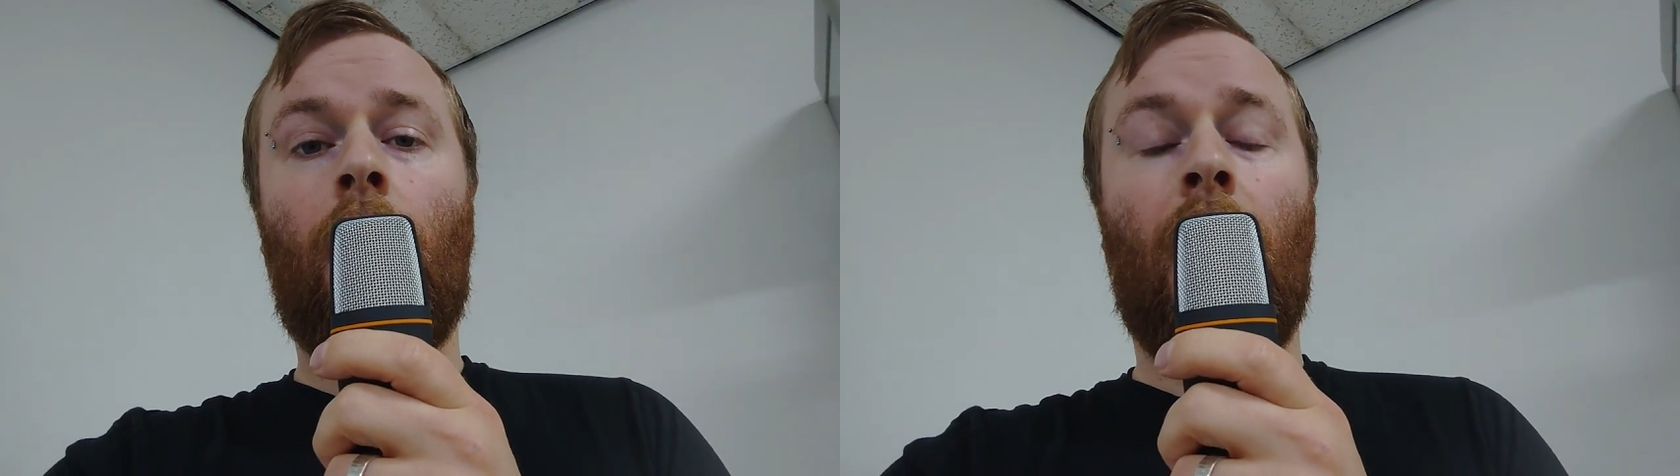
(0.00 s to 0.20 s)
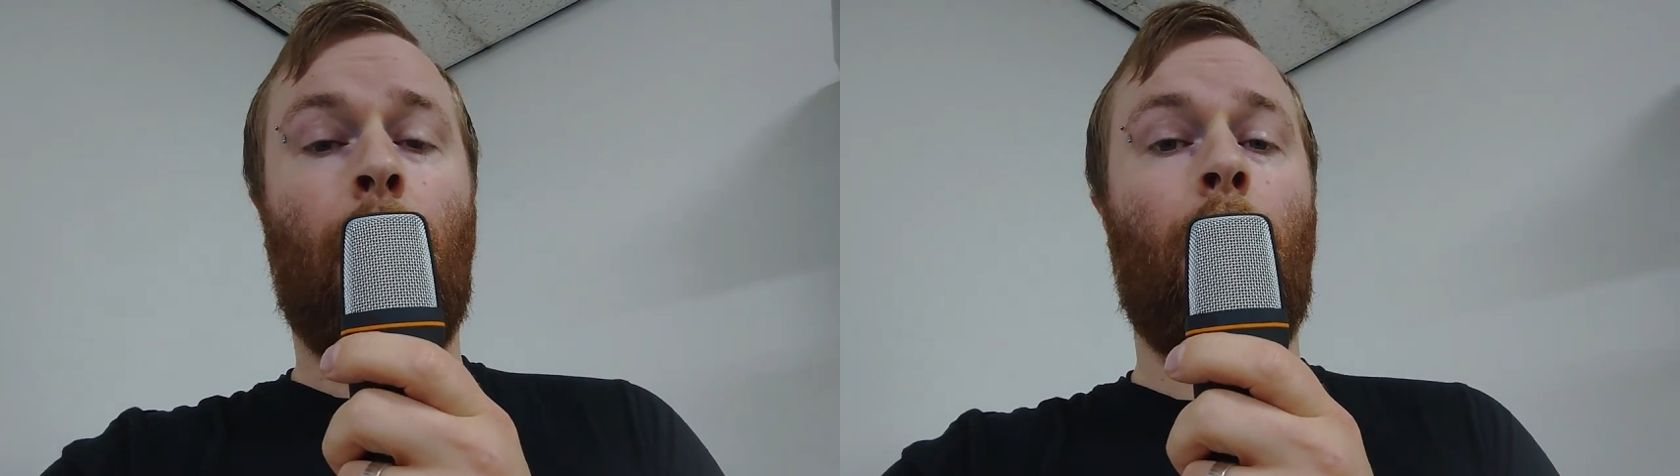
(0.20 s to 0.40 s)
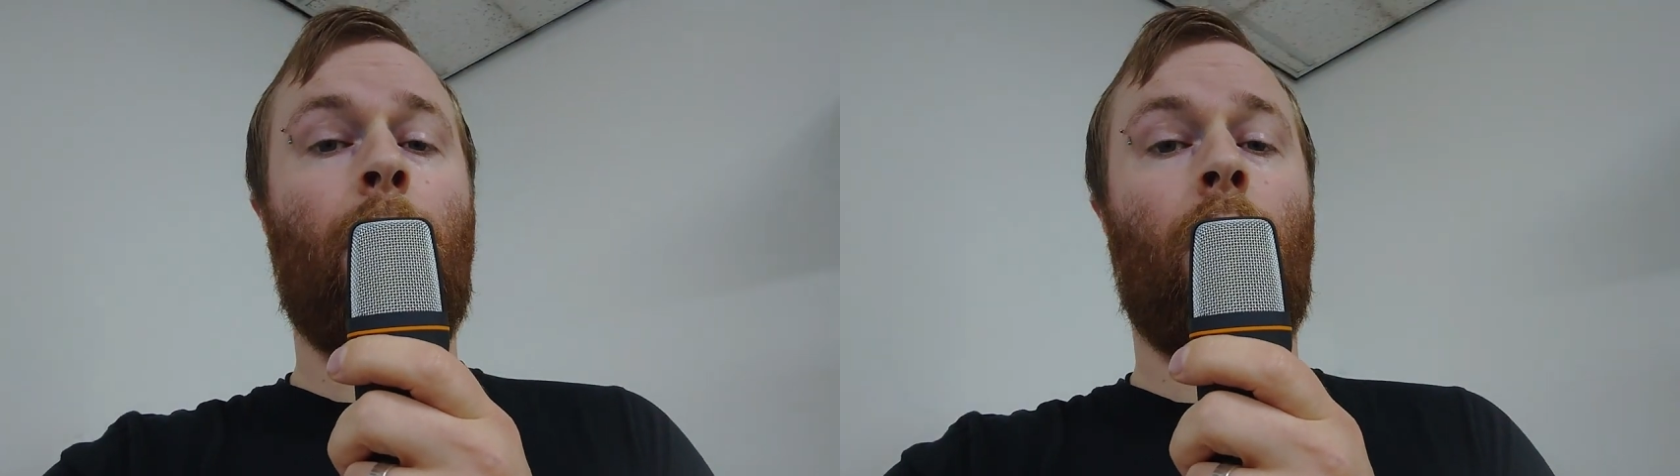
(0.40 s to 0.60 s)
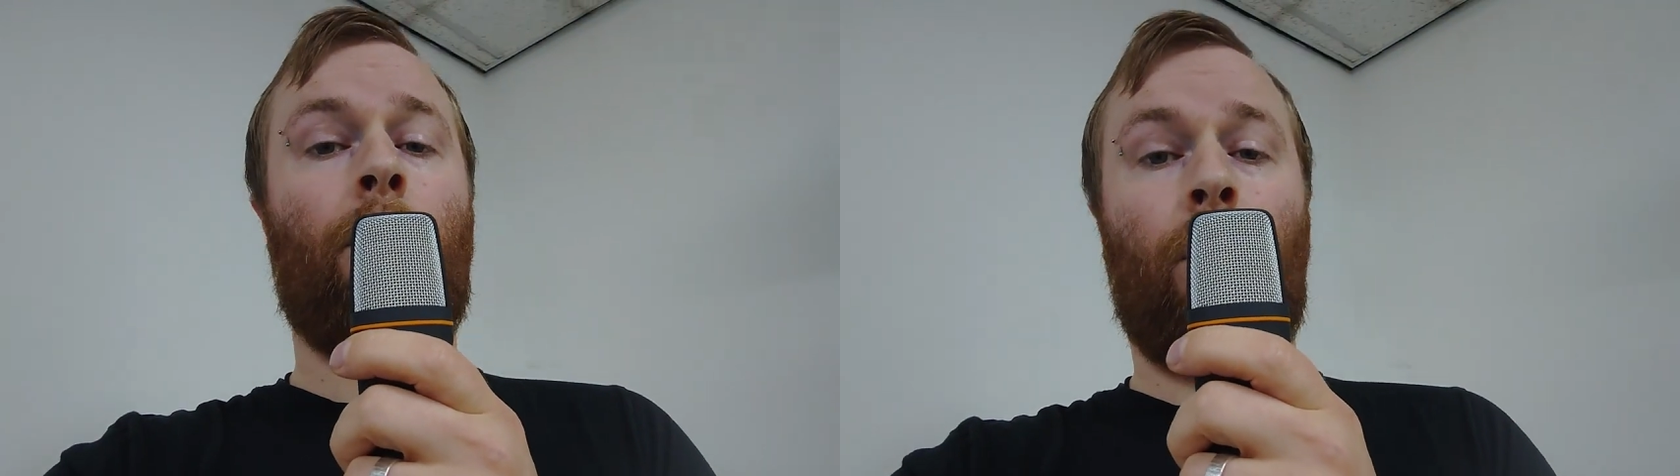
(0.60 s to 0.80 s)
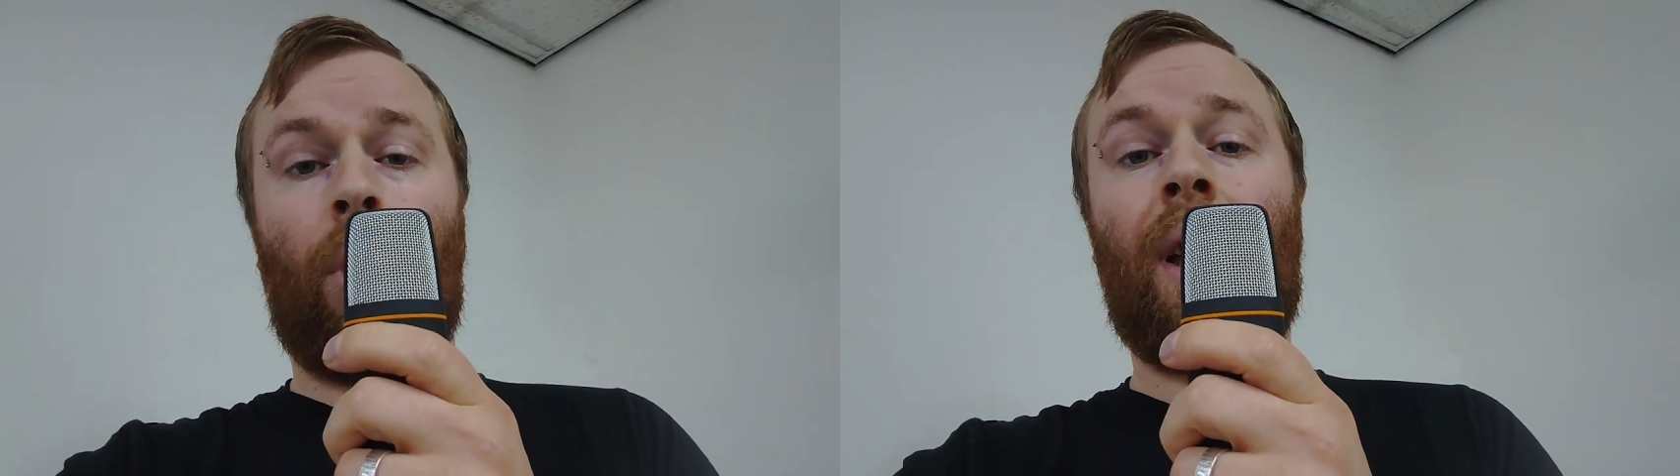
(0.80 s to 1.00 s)
I will
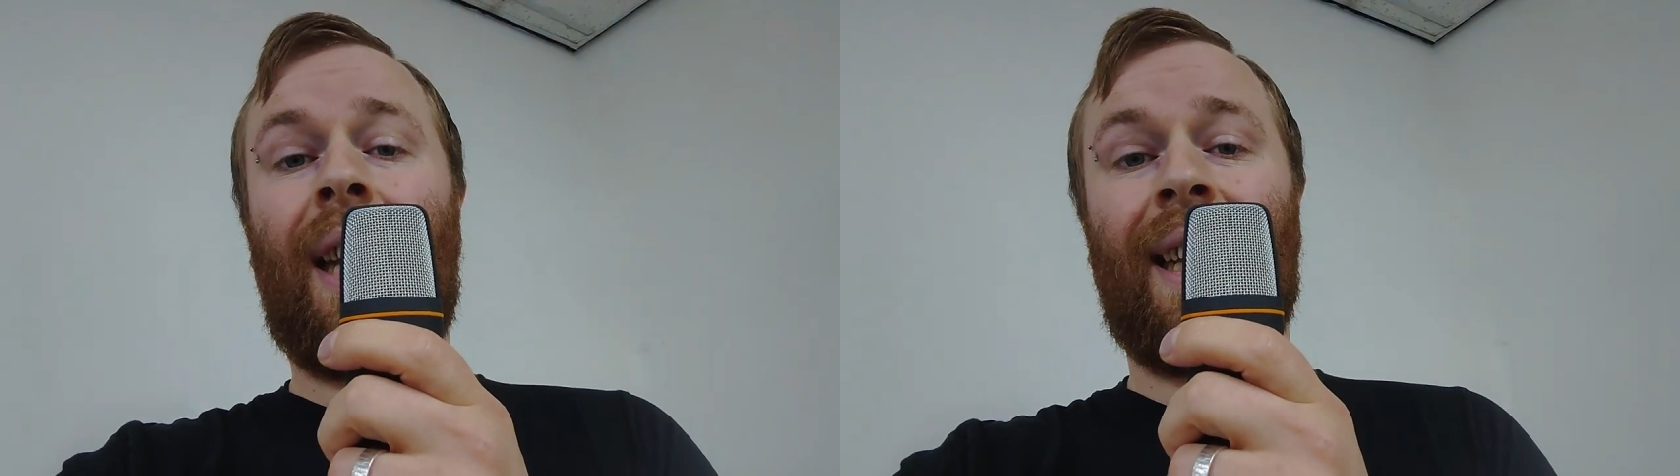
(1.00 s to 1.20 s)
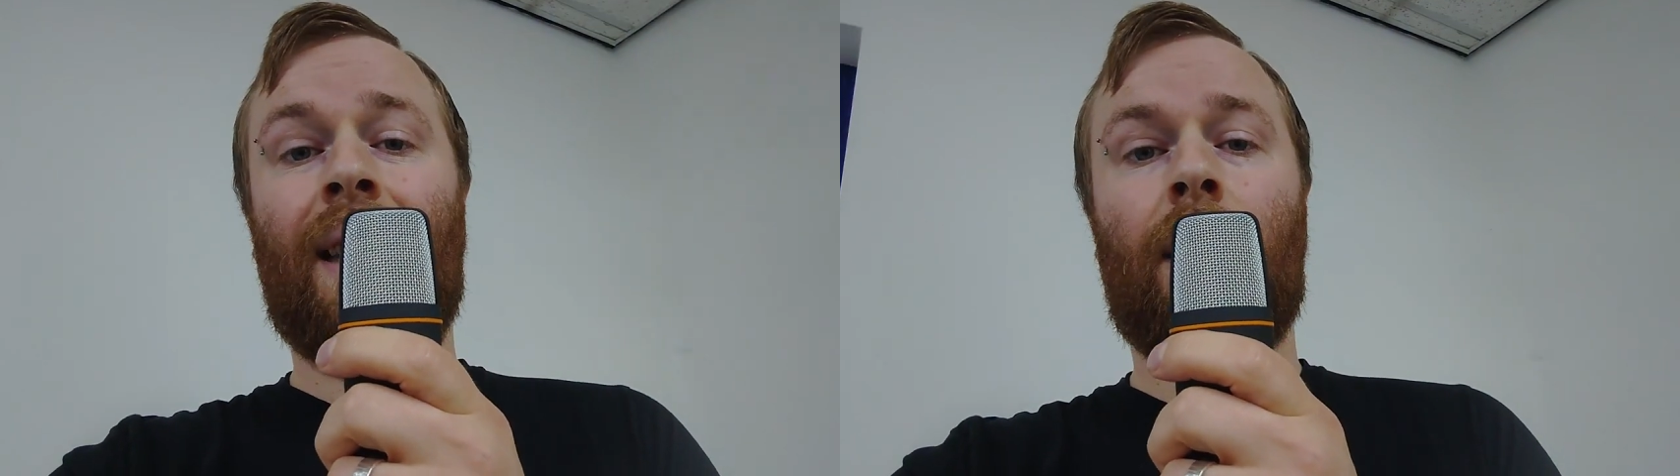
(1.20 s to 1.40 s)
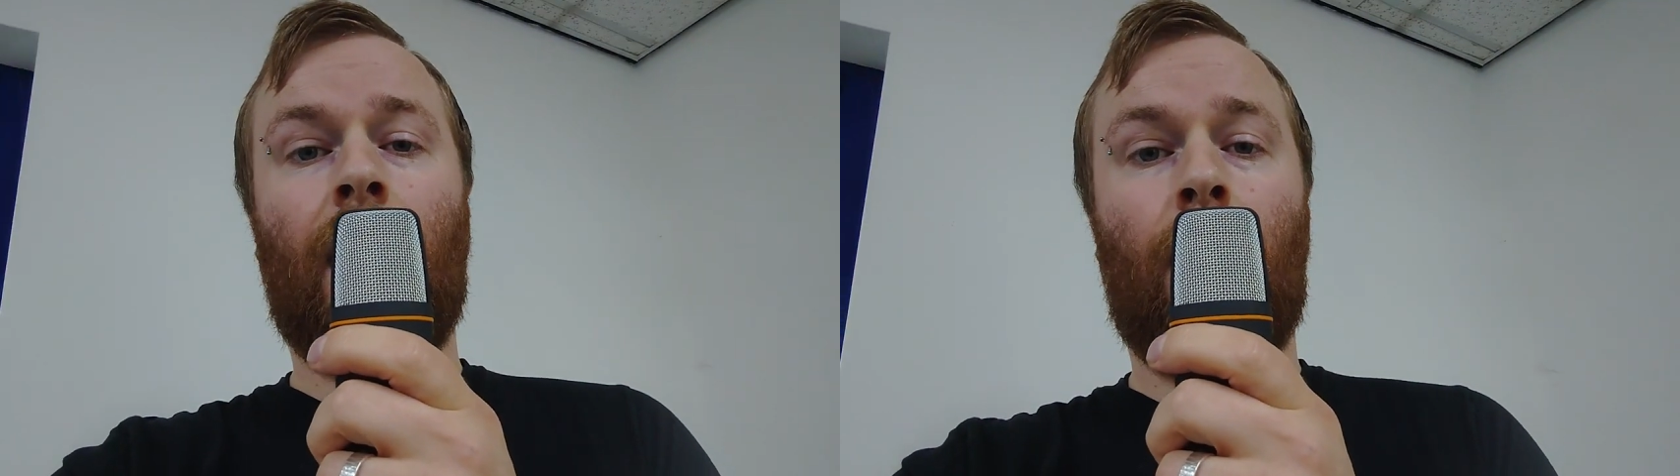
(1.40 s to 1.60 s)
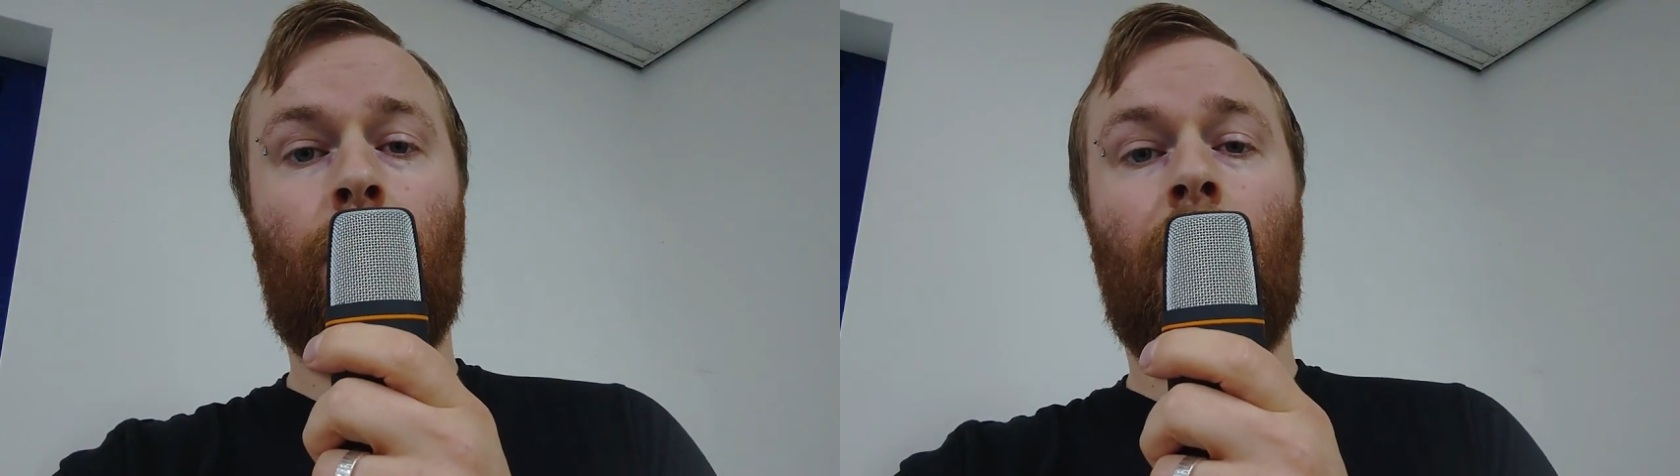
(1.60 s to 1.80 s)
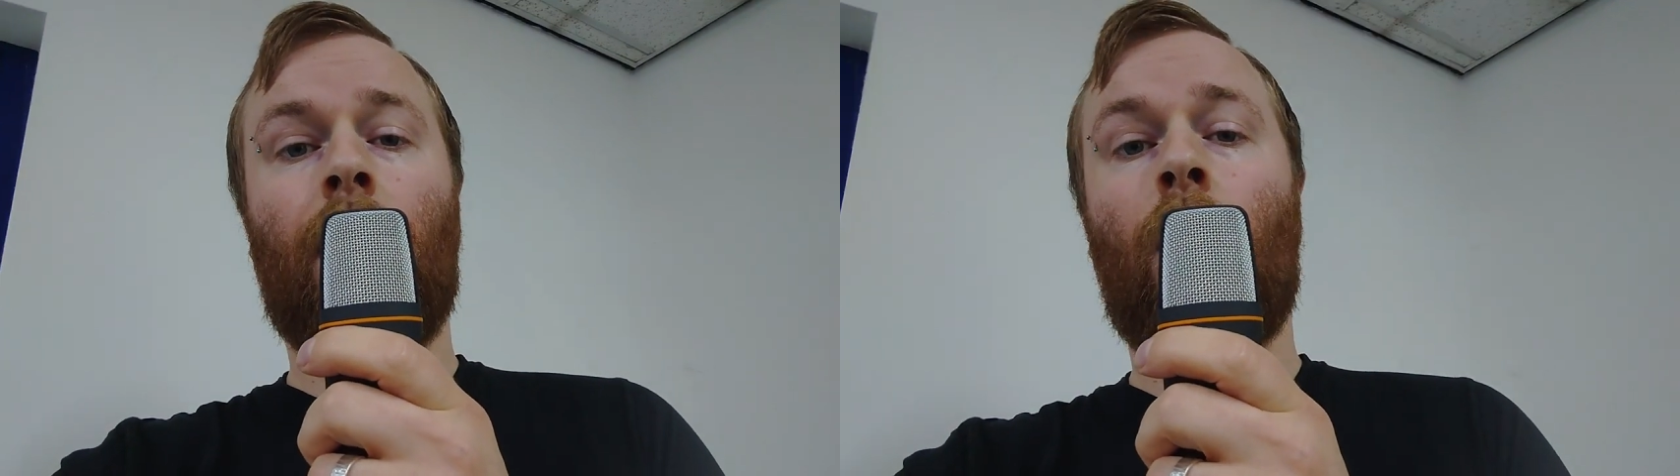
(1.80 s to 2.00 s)
put a link
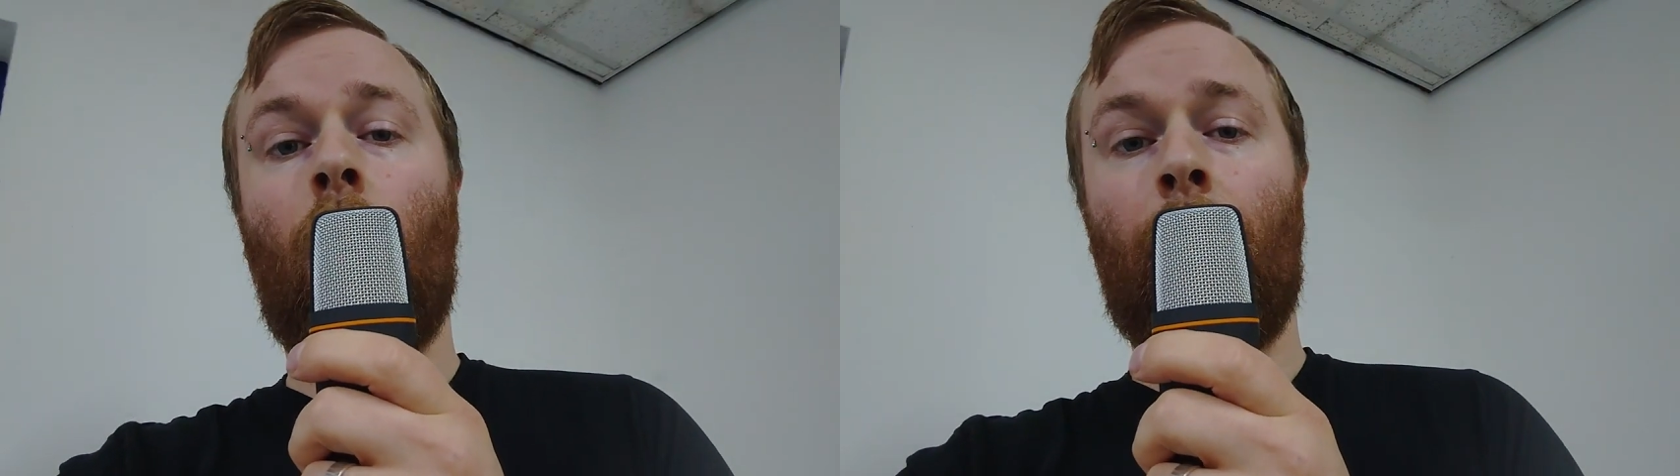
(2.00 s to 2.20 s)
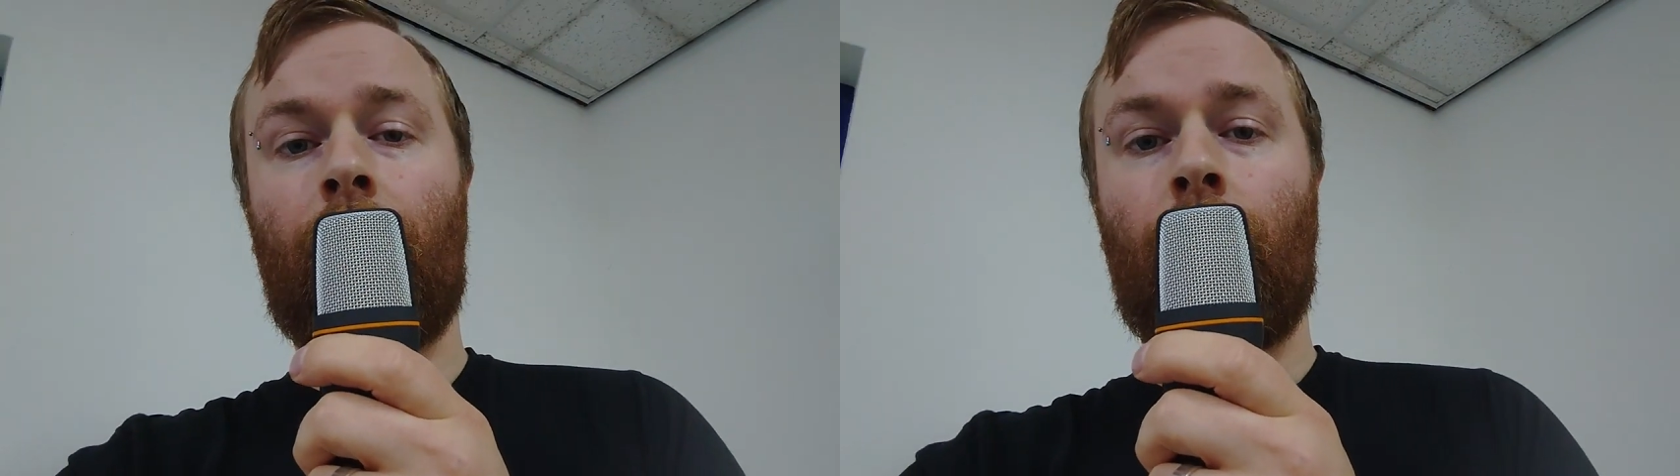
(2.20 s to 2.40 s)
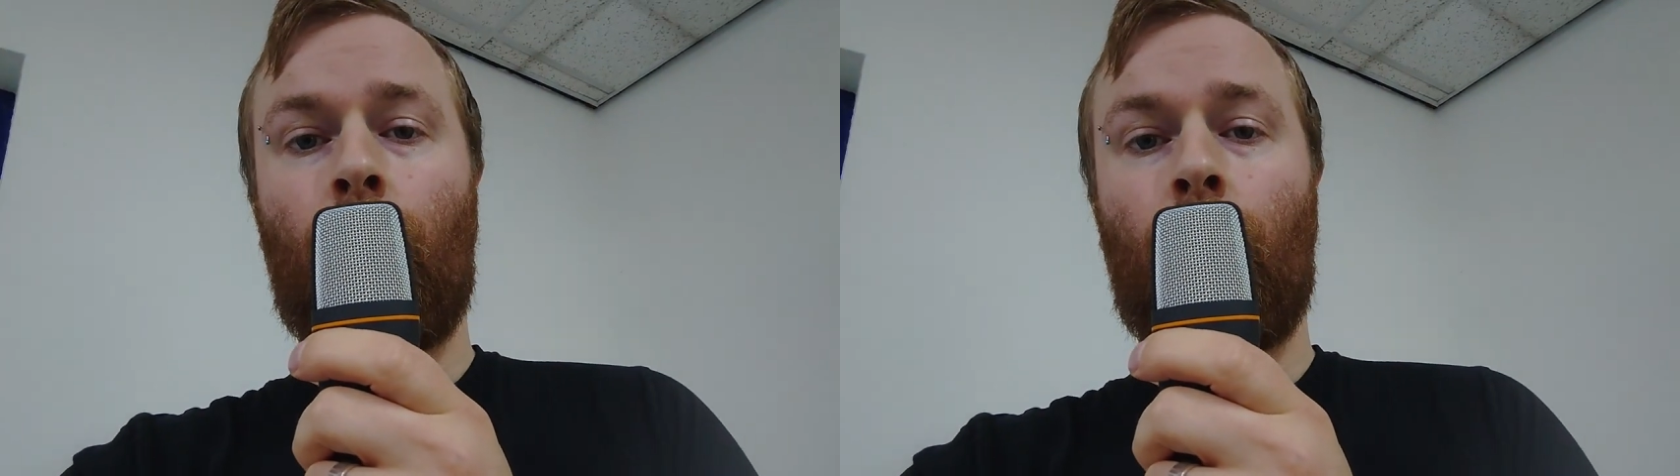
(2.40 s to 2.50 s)
down in the comments